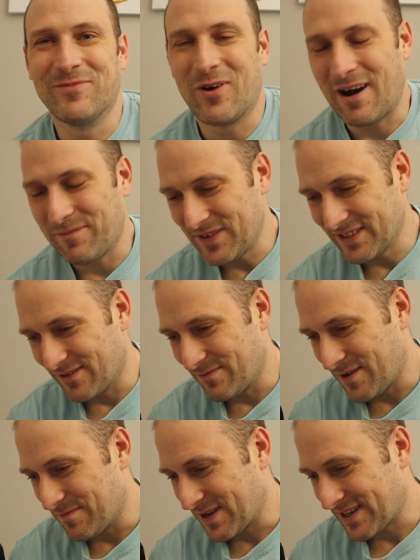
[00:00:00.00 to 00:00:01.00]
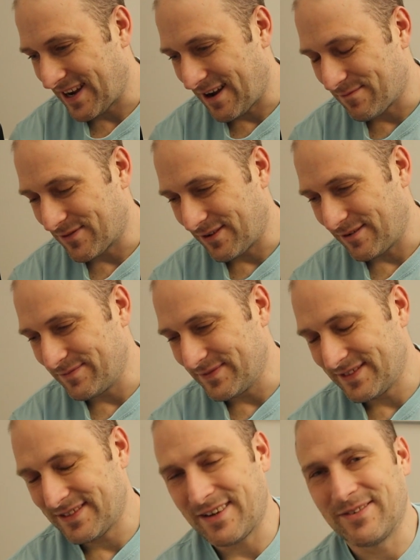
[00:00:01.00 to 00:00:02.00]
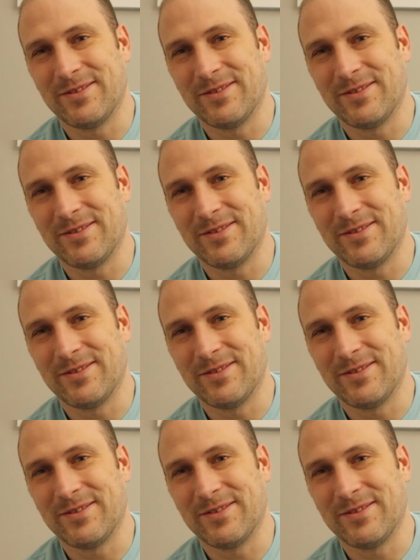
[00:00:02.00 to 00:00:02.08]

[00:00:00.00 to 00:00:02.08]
more updates about my car problems.